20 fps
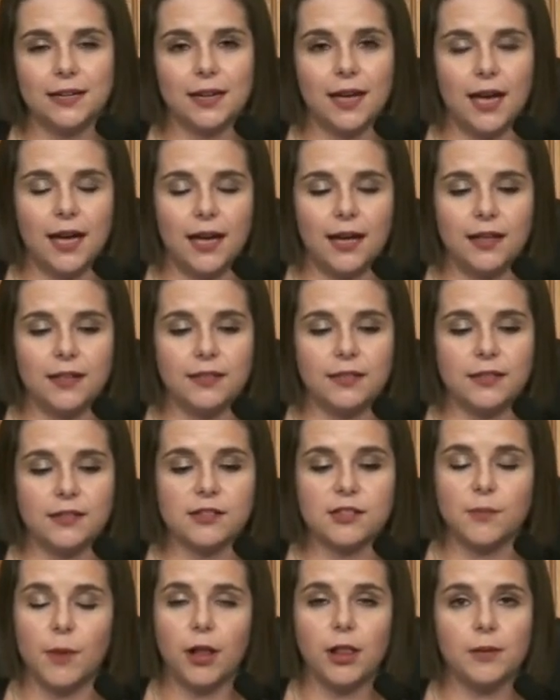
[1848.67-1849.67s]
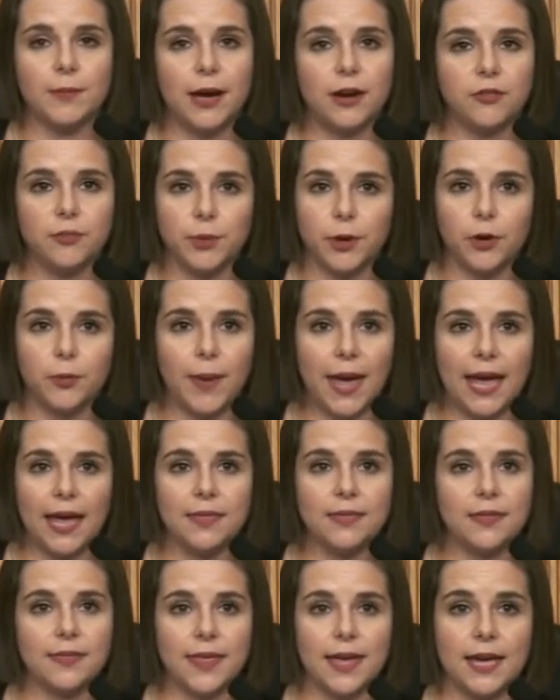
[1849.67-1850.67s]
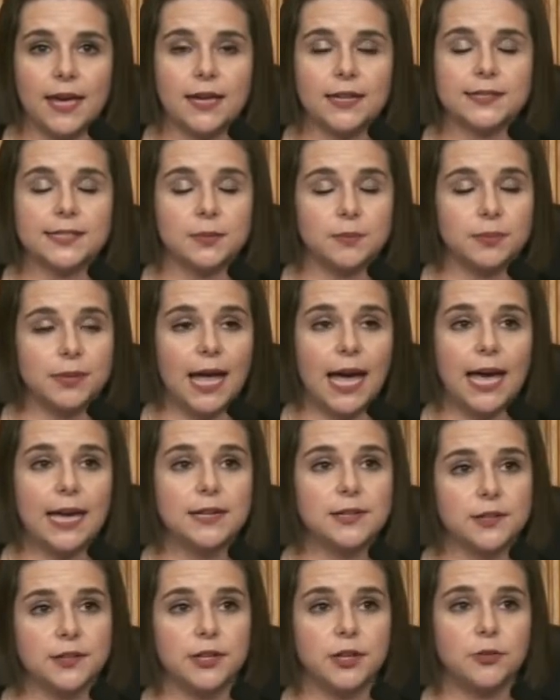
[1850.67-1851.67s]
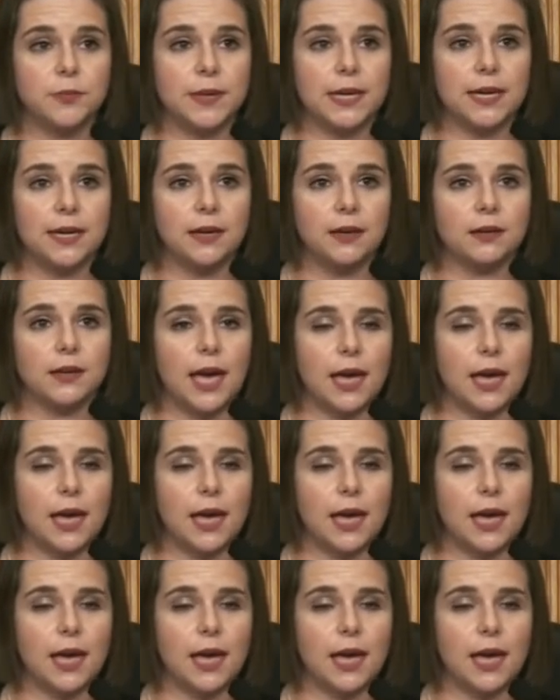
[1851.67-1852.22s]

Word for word: Uh, the small amount of propane that they supply to the UP,